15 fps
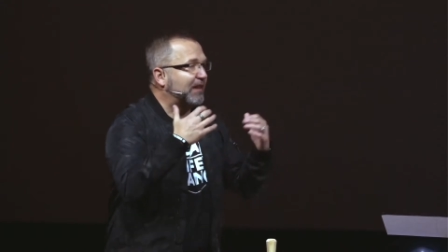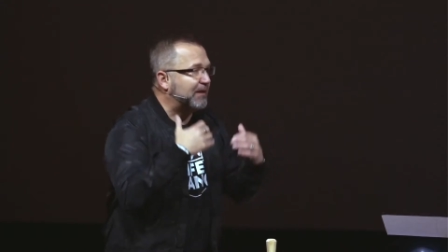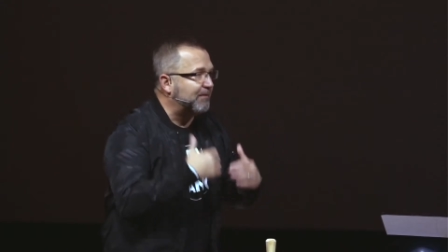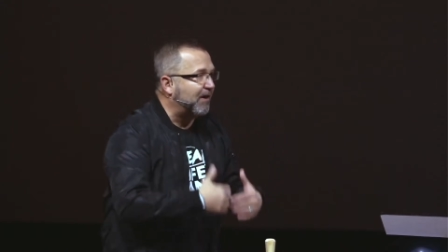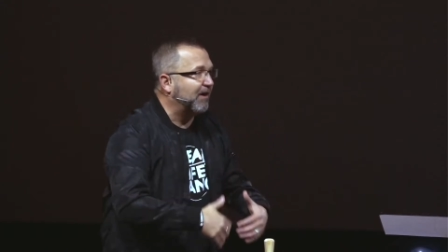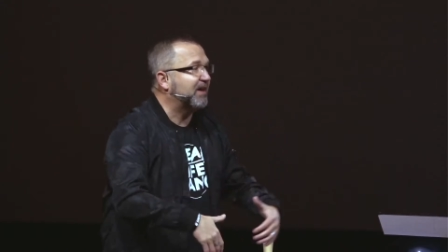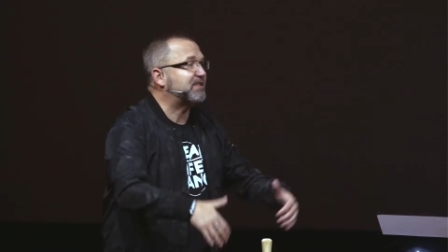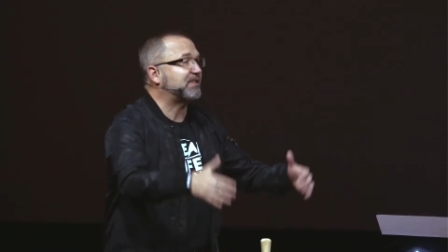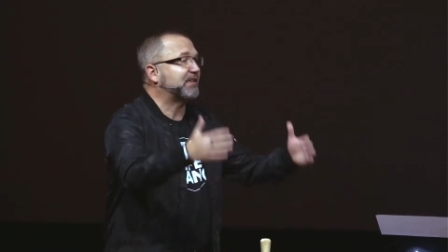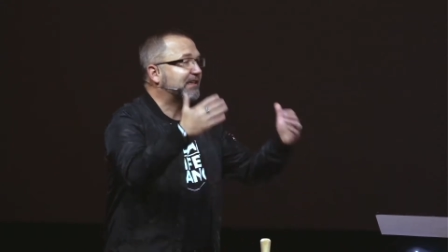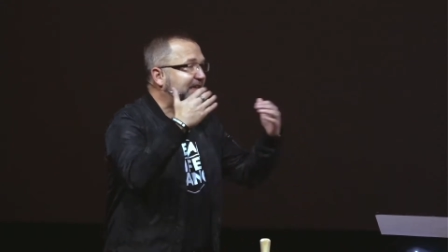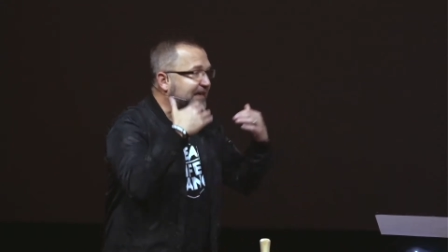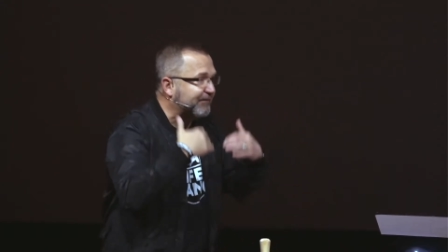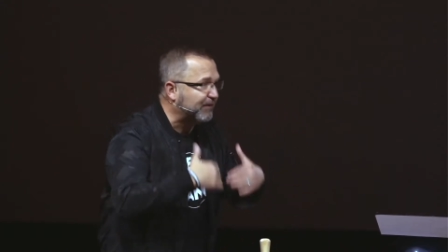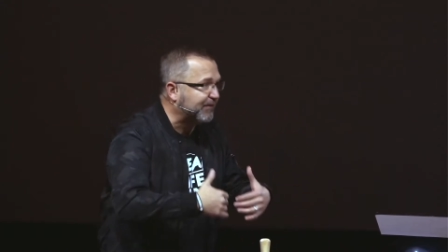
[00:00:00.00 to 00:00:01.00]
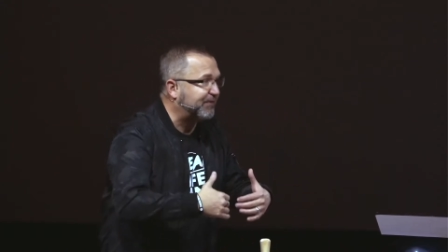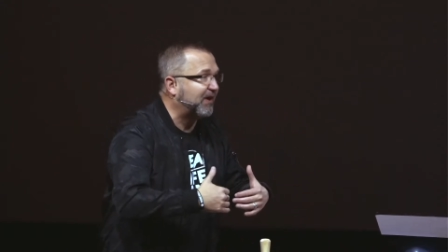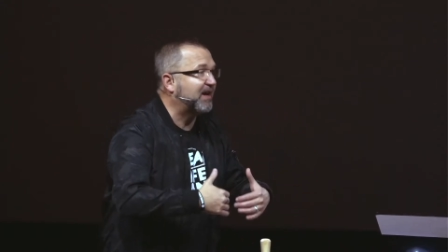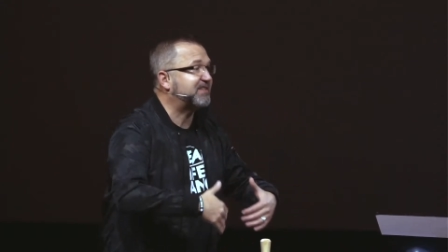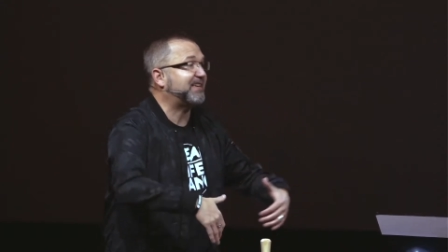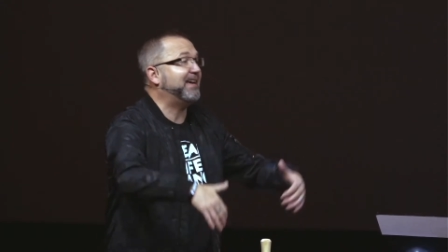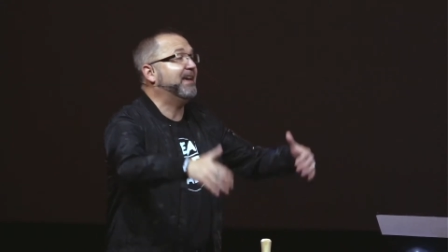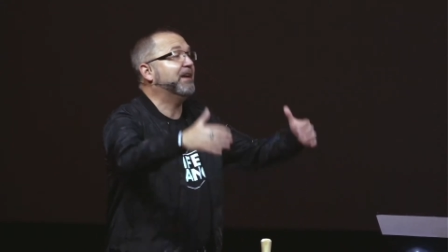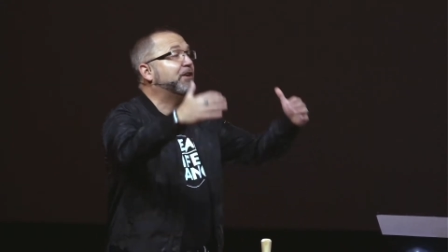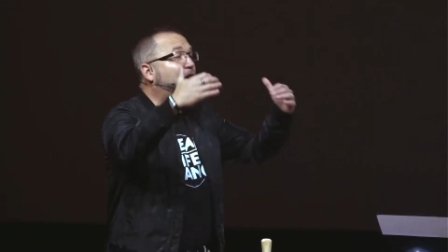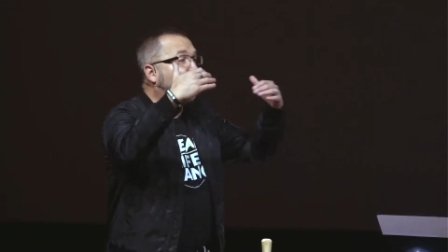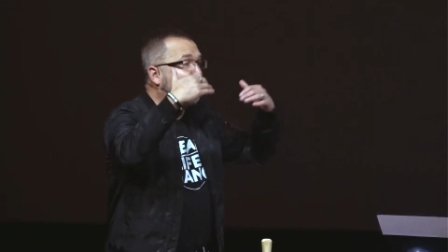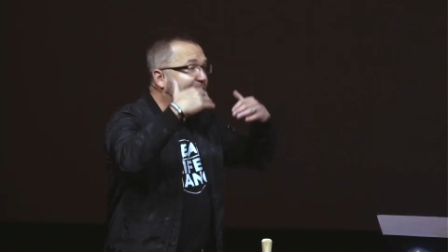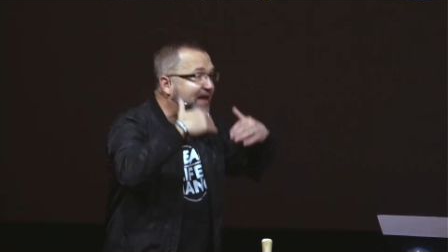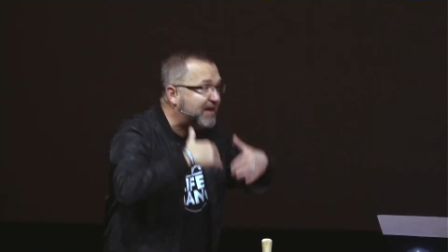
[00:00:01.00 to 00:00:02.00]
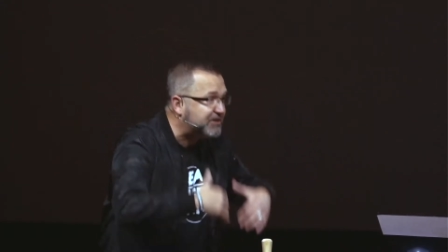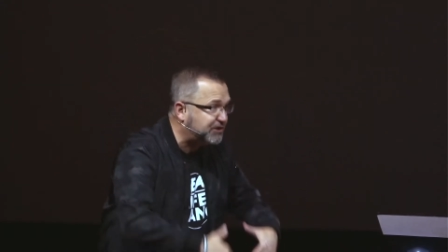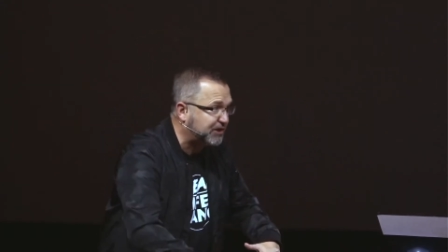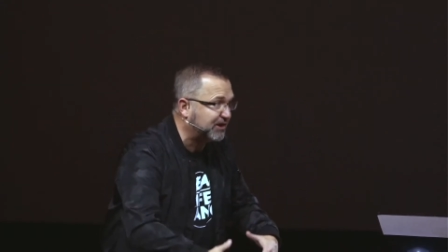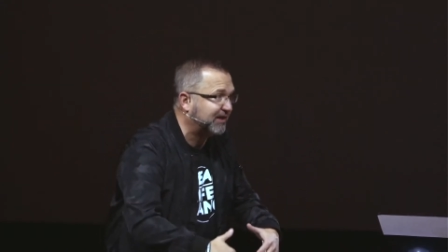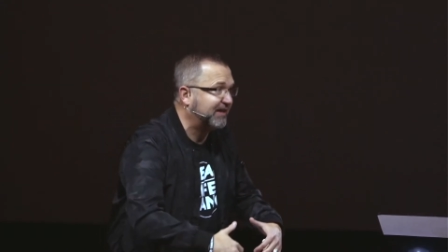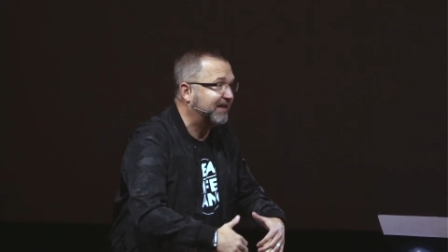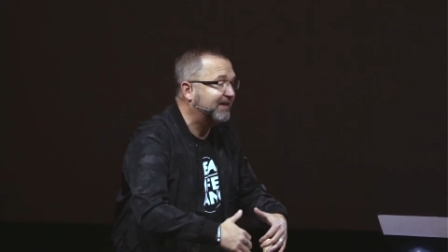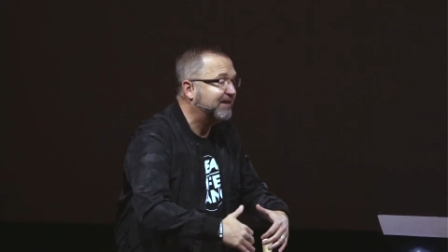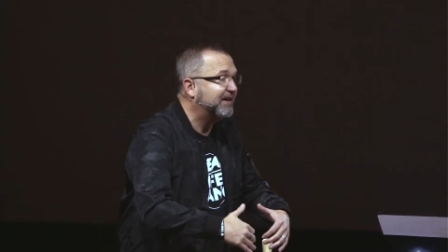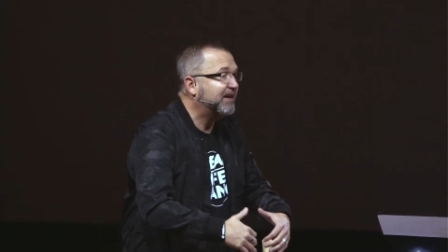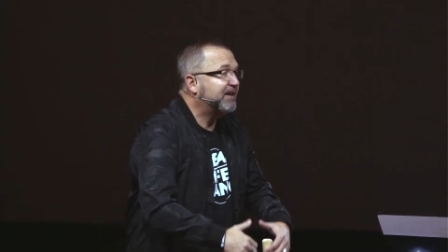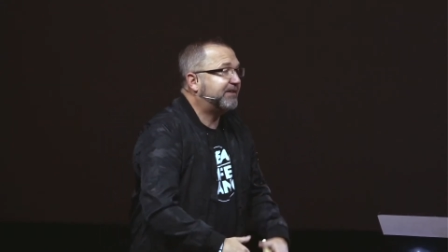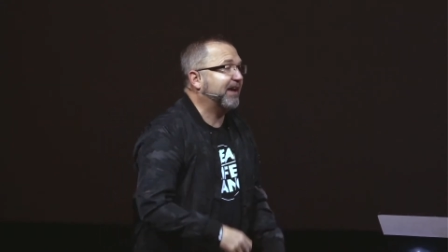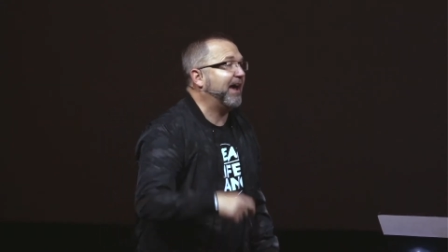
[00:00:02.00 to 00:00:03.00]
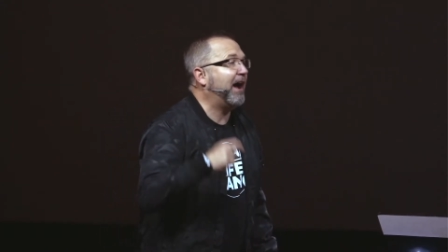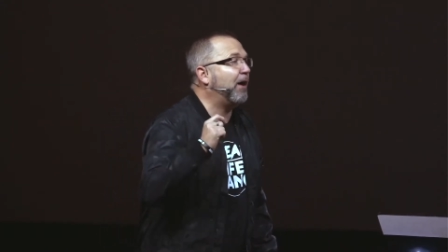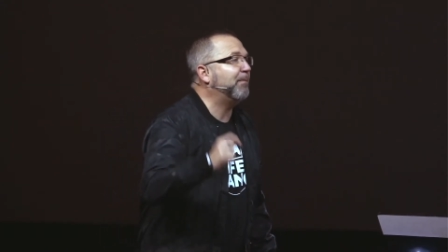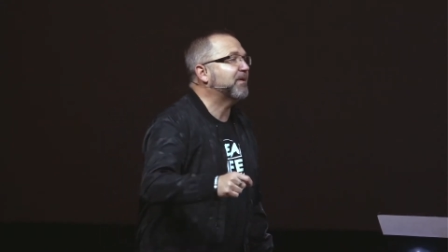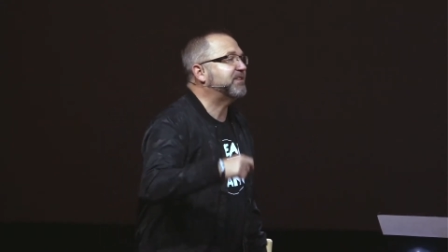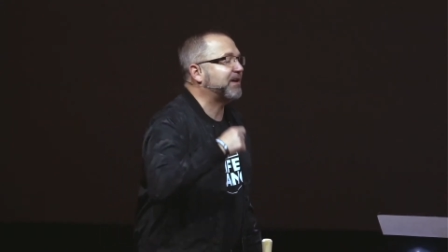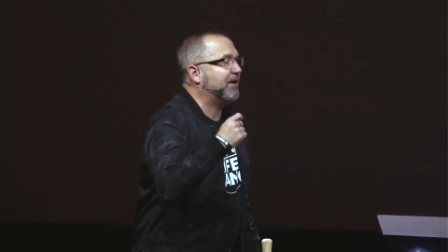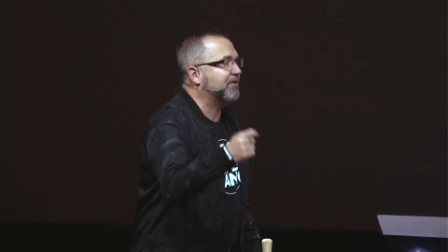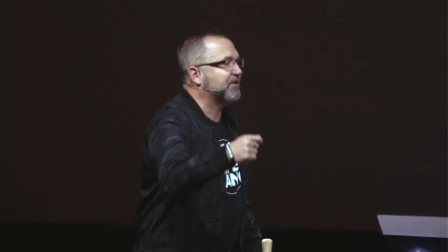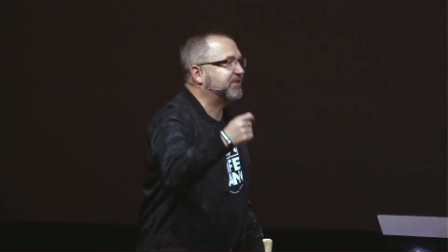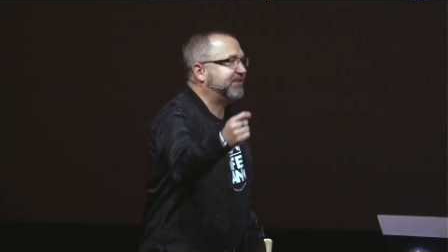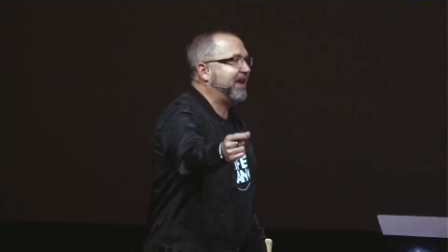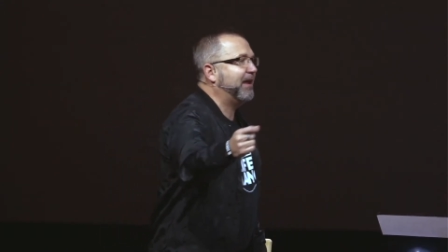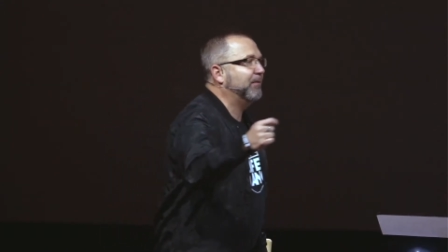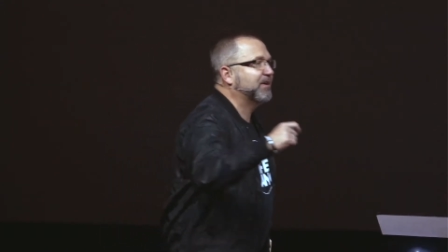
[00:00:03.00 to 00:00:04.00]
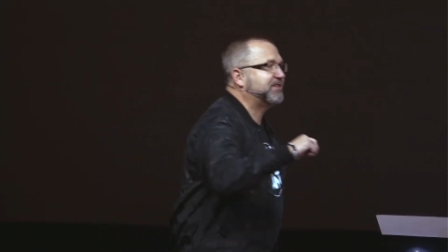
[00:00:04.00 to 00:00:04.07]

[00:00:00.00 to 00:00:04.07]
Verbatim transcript: among us, live with us incarnationally, to help us understand what